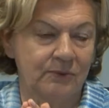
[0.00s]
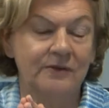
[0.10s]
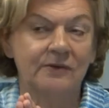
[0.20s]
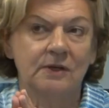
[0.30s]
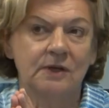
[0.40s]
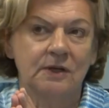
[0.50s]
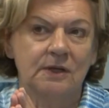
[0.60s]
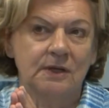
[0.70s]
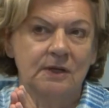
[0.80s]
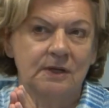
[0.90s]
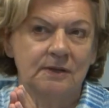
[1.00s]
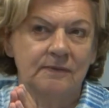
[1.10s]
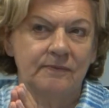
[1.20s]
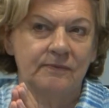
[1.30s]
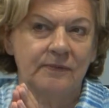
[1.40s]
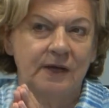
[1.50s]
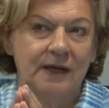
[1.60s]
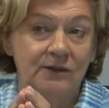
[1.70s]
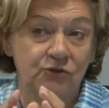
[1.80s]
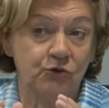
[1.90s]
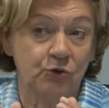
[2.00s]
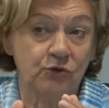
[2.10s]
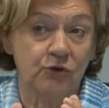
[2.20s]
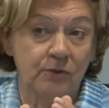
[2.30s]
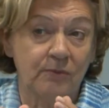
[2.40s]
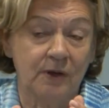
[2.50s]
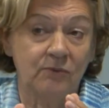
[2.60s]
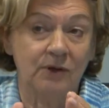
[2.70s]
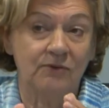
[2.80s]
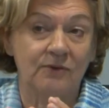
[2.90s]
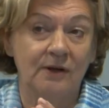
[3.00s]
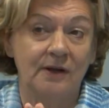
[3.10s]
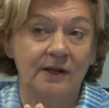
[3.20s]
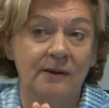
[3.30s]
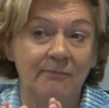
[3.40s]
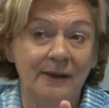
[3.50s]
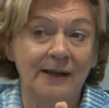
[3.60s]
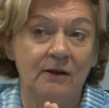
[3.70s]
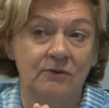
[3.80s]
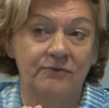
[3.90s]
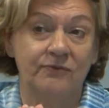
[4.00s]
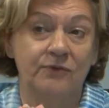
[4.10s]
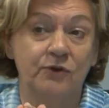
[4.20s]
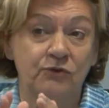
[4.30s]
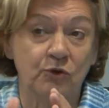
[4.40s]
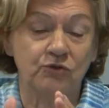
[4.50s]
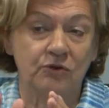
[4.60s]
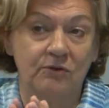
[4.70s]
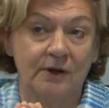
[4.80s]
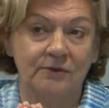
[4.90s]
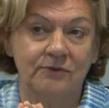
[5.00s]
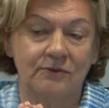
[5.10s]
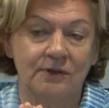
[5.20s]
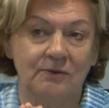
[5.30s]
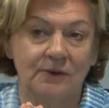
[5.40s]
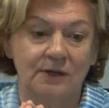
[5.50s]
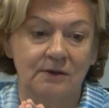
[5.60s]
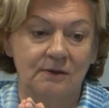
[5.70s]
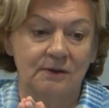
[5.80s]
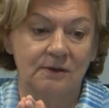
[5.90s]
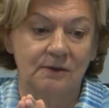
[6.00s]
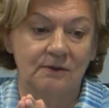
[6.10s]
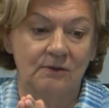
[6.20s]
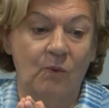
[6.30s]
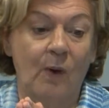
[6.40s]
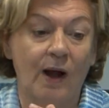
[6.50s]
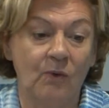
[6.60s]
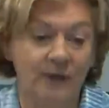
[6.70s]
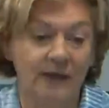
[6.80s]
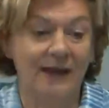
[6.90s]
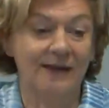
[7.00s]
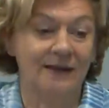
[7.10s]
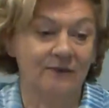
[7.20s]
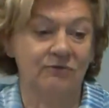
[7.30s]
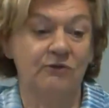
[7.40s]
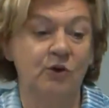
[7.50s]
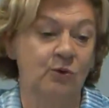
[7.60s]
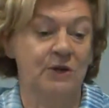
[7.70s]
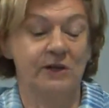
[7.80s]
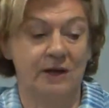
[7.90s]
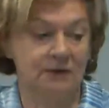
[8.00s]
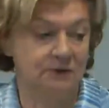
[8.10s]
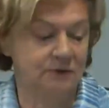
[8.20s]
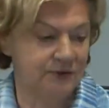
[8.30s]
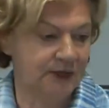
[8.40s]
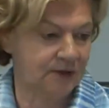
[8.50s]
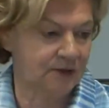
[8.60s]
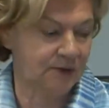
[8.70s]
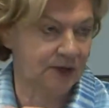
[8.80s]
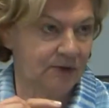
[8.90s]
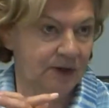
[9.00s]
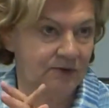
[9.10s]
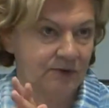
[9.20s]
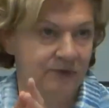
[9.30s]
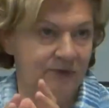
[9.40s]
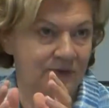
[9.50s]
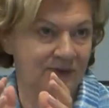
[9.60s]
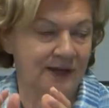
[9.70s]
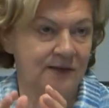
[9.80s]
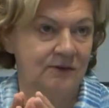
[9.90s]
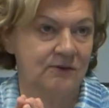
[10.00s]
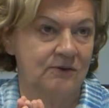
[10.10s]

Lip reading: with at the short term, and we are still in the middle of a social crisis in a way, while we're getting slowly out of an economic crisis. The second